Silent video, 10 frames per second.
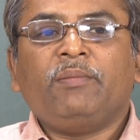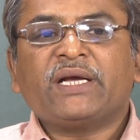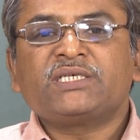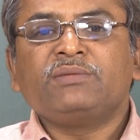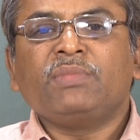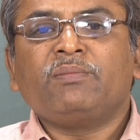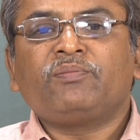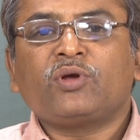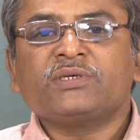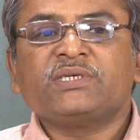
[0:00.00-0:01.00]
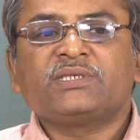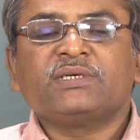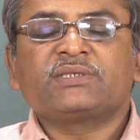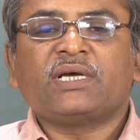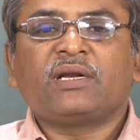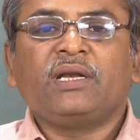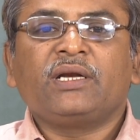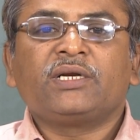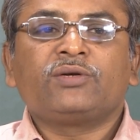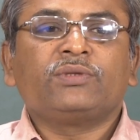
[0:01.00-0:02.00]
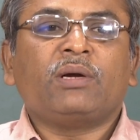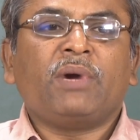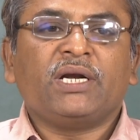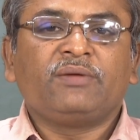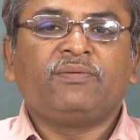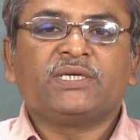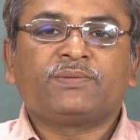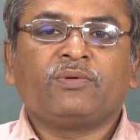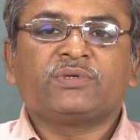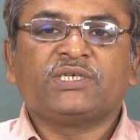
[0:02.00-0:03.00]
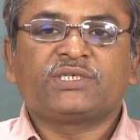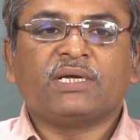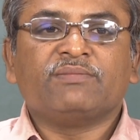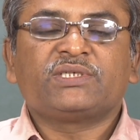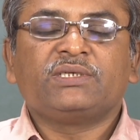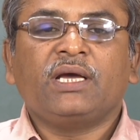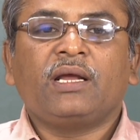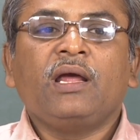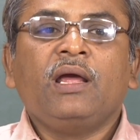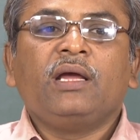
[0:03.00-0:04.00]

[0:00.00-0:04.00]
maximum processes are related to the multiphase flow systems here